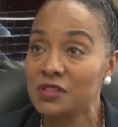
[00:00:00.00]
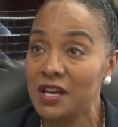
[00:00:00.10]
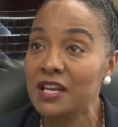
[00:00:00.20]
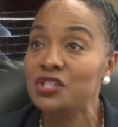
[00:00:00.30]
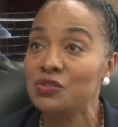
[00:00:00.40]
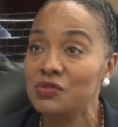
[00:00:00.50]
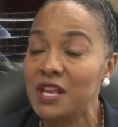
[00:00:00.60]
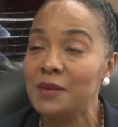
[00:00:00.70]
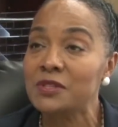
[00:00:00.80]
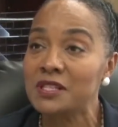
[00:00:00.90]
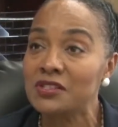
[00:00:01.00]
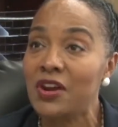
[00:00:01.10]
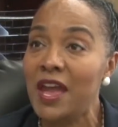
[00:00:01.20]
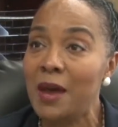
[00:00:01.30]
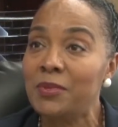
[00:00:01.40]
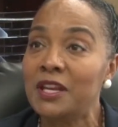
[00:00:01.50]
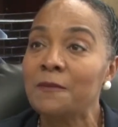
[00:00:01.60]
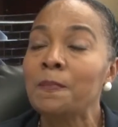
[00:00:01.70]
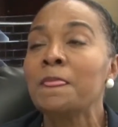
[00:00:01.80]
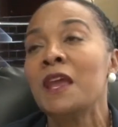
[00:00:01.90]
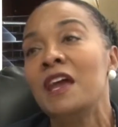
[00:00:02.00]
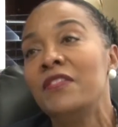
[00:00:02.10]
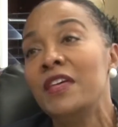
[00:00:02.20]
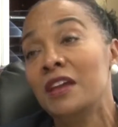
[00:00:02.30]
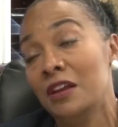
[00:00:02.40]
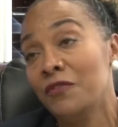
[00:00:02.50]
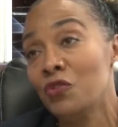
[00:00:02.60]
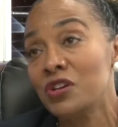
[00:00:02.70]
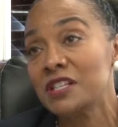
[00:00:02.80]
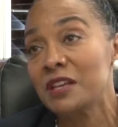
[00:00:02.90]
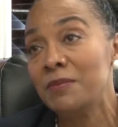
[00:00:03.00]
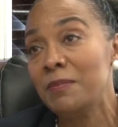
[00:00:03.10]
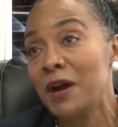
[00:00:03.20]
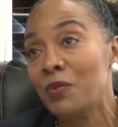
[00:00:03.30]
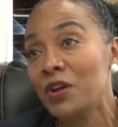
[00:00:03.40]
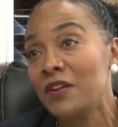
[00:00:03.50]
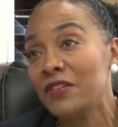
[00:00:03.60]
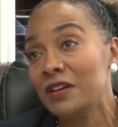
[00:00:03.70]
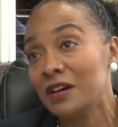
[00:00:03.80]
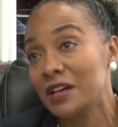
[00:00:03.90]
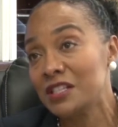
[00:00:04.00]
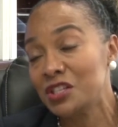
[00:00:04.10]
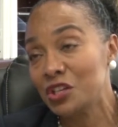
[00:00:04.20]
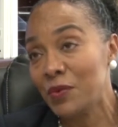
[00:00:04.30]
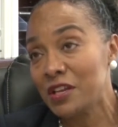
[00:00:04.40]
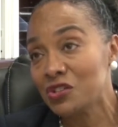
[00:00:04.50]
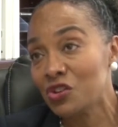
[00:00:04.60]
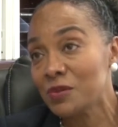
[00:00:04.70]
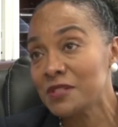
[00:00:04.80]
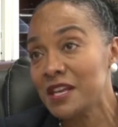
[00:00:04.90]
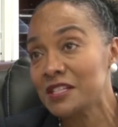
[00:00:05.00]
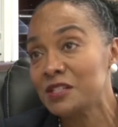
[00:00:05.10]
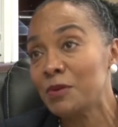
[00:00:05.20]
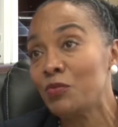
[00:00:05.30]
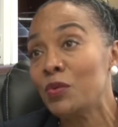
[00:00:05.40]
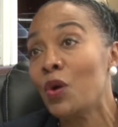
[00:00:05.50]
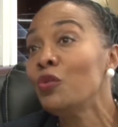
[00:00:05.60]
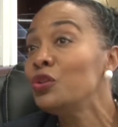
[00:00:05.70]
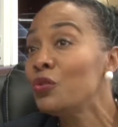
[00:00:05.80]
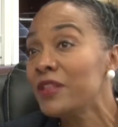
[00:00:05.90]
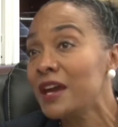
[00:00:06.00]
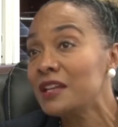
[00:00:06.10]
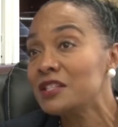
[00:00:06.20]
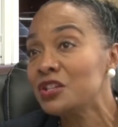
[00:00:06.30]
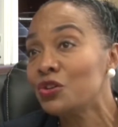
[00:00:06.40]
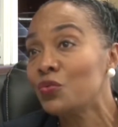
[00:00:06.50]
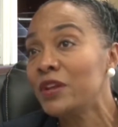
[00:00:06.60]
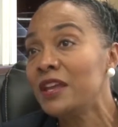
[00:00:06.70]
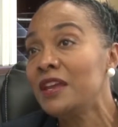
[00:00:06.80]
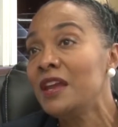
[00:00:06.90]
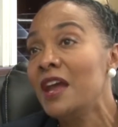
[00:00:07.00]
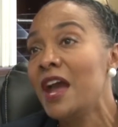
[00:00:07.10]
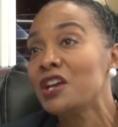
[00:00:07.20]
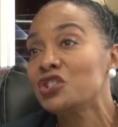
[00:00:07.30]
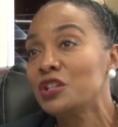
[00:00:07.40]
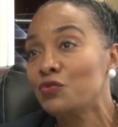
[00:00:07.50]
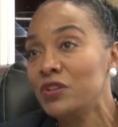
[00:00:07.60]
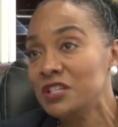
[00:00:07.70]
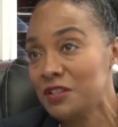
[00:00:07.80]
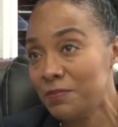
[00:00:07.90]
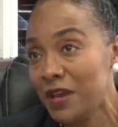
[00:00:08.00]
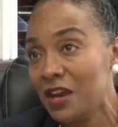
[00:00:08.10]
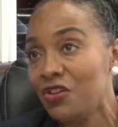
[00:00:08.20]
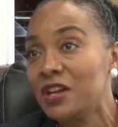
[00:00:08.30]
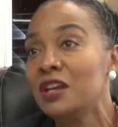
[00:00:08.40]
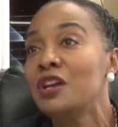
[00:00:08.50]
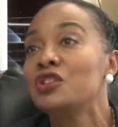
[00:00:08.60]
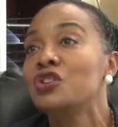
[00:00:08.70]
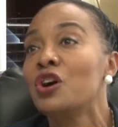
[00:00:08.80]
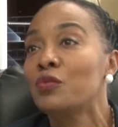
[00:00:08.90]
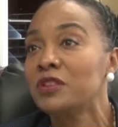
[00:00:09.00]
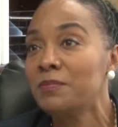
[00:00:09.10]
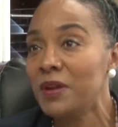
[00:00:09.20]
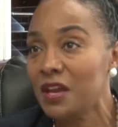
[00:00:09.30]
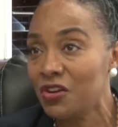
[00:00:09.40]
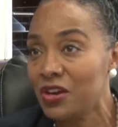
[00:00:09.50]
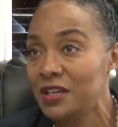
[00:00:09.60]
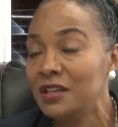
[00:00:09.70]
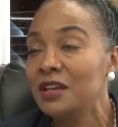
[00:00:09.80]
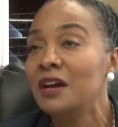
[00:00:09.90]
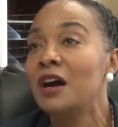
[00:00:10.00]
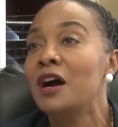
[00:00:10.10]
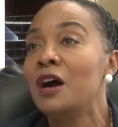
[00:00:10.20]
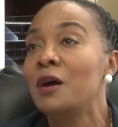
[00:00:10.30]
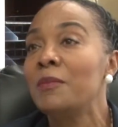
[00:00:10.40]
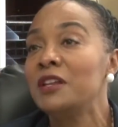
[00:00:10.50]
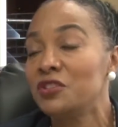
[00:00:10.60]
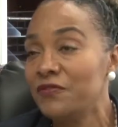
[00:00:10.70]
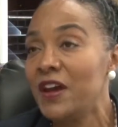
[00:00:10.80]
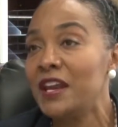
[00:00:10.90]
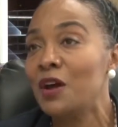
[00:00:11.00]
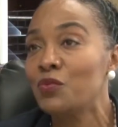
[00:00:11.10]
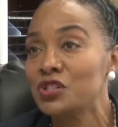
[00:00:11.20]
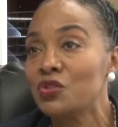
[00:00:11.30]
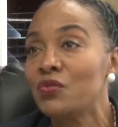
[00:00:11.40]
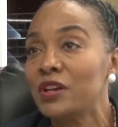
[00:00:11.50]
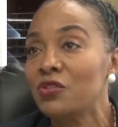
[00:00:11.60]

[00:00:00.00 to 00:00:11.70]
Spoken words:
unexcused absences are happening. And of course, it could be by way of extenuating circumstances, but we won't know that until we actually reach the parent, talk with the parent, and to find out what's going